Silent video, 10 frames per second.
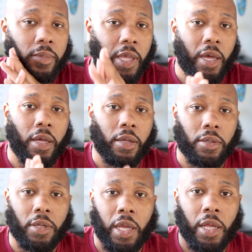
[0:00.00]
Yeah,
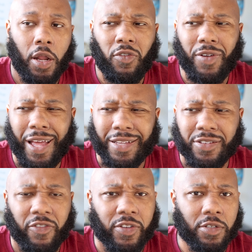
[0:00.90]
and hopefully I
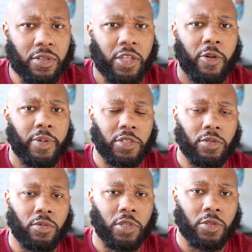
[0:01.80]
start physical therapy
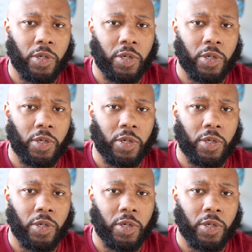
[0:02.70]
soon as